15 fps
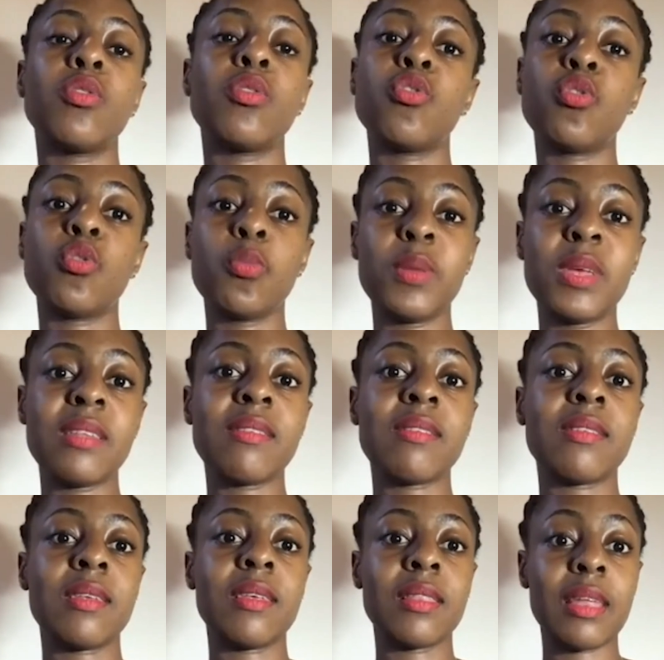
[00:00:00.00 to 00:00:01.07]
to meet
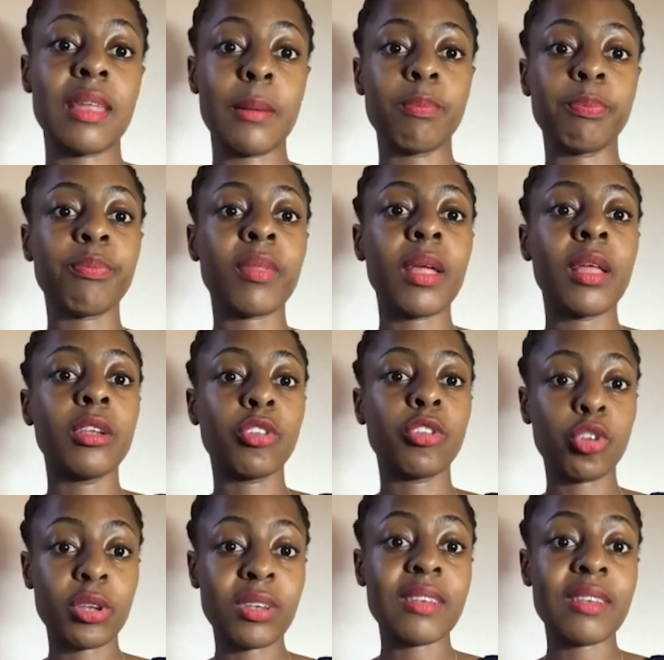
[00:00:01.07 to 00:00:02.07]
the shorter